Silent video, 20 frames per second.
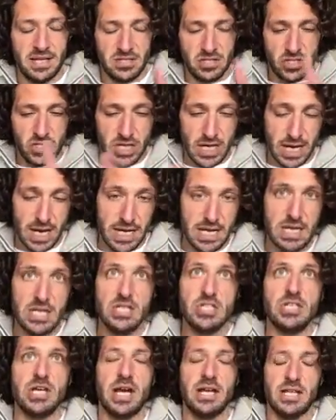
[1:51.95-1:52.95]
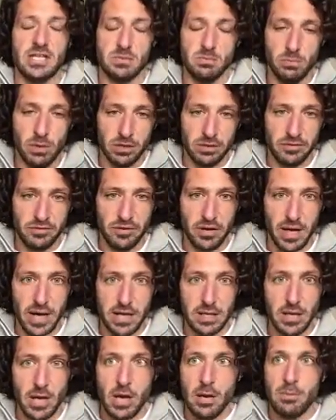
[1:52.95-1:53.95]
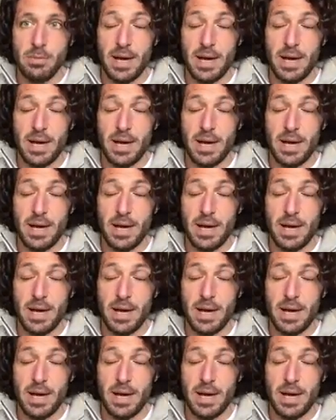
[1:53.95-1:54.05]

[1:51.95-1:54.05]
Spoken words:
it's changed and it's modified,